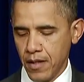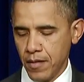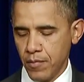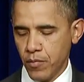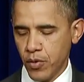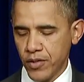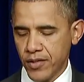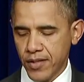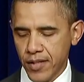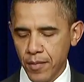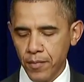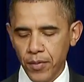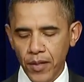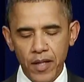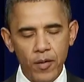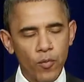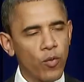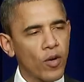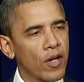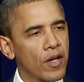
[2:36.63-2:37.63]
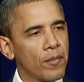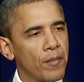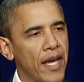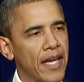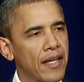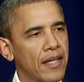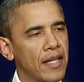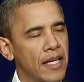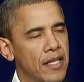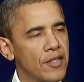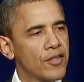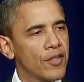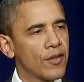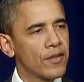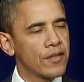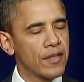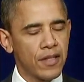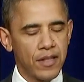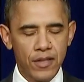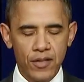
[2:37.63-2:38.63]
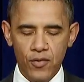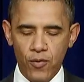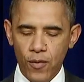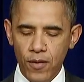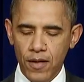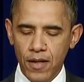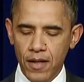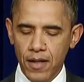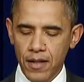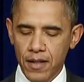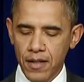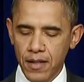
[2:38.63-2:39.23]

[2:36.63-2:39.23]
Uh, put simply, we're going to make it easier to uh,